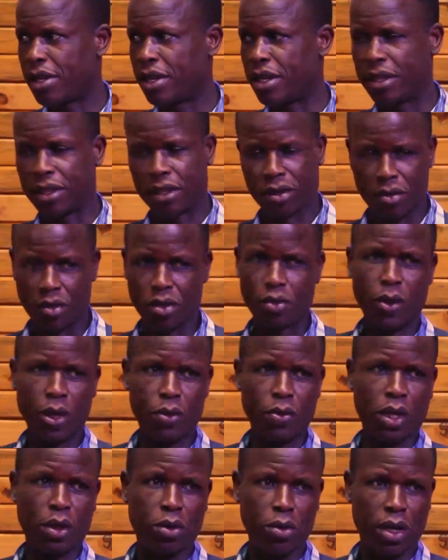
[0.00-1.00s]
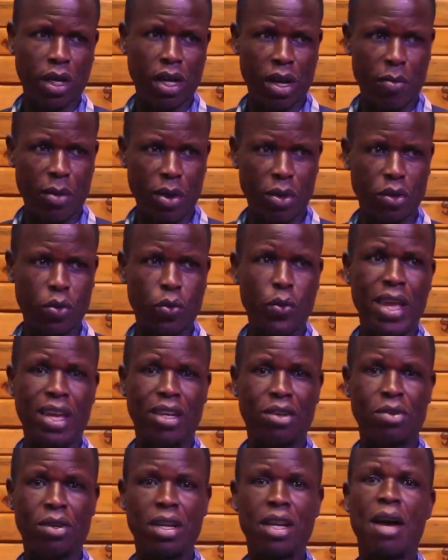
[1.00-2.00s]
It's not what we are talking about. We
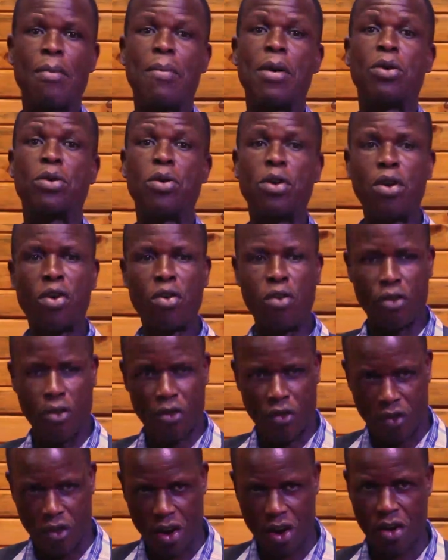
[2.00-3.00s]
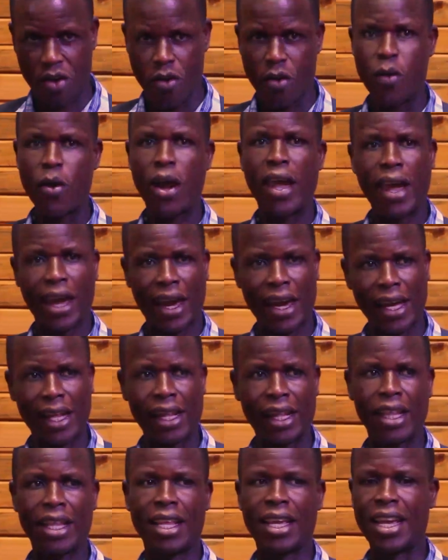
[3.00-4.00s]
are talking about real
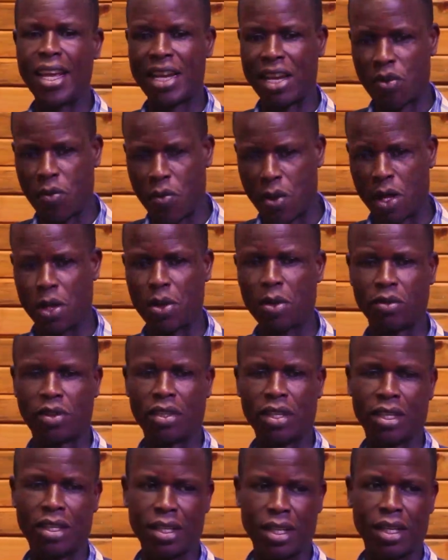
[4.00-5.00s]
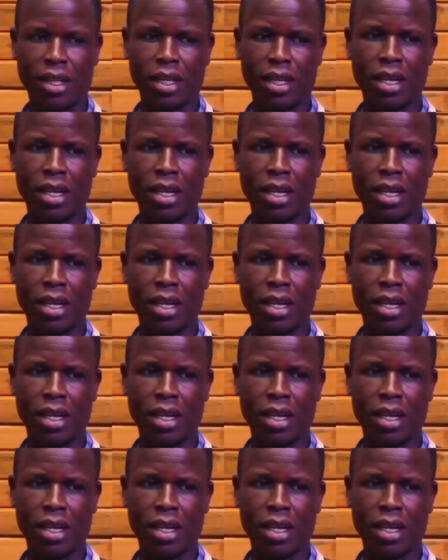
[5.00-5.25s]
hell in the world of Satan.